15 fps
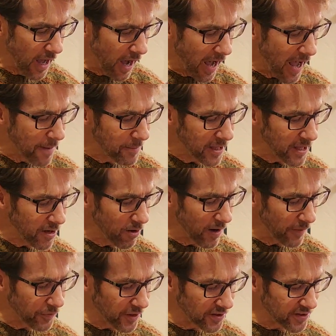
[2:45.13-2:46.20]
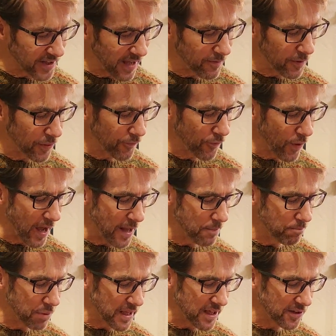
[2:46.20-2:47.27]
I'm here at the 7th fret,
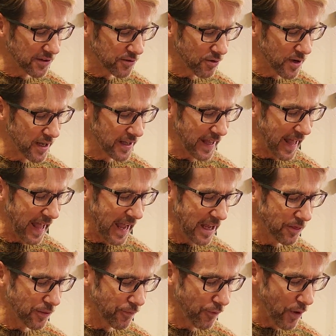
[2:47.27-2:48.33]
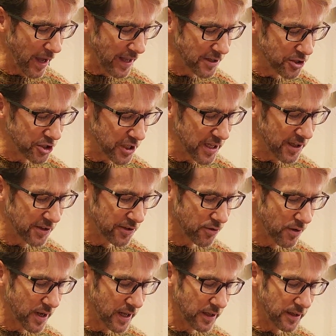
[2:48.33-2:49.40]
B string, 8th fret, G
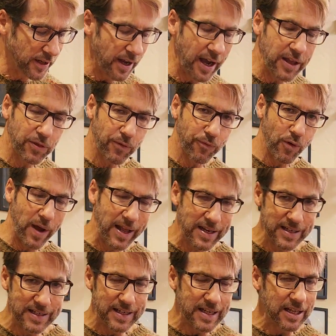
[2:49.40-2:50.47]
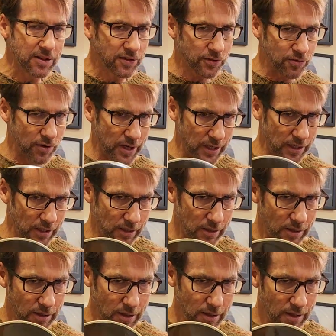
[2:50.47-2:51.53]
string, 9th fret, D string,
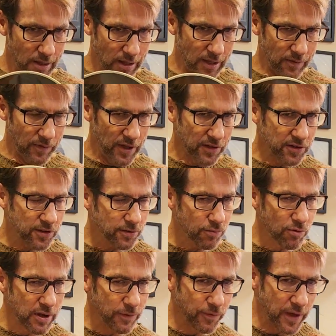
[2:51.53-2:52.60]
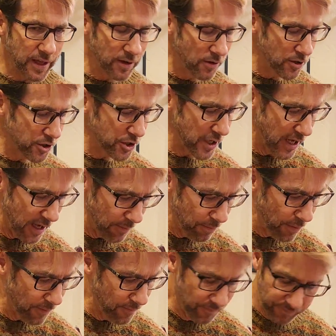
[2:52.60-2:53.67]
in this 3-finger shape
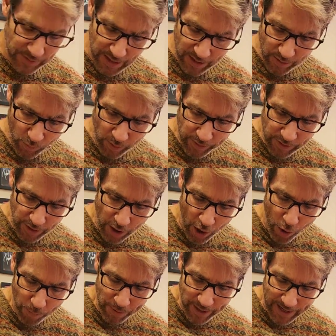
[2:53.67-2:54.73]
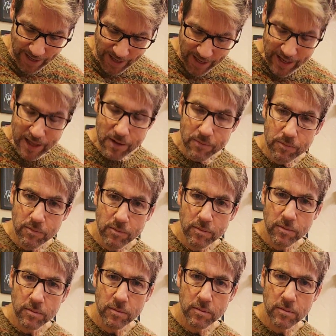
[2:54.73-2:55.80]
with an open A
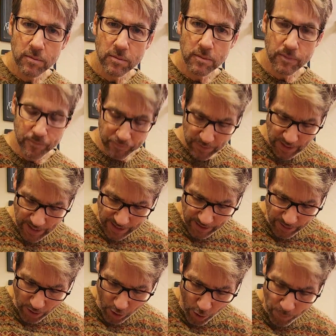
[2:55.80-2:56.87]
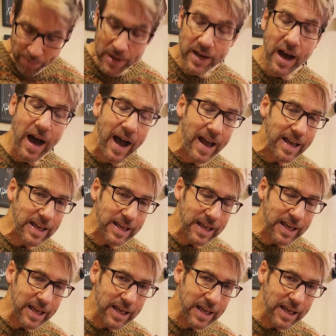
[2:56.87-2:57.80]
and an open high E.